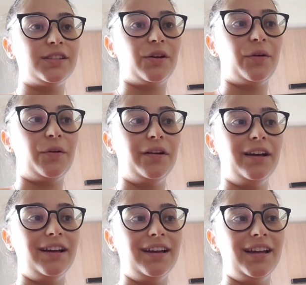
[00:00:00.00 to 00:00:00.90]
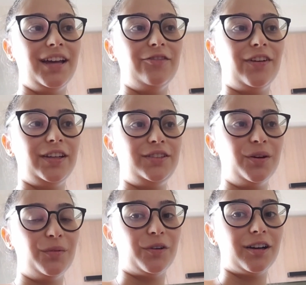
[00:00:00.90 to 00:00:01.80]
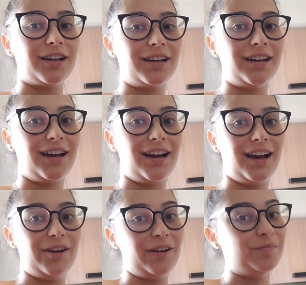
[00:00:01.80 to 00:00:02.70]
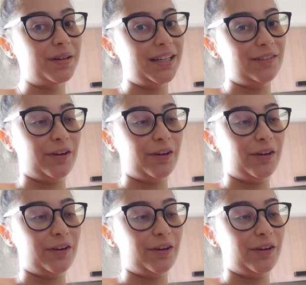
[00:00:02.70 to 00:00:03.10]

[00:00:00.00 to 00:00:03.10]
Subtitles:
So if I don't work, I don't have money.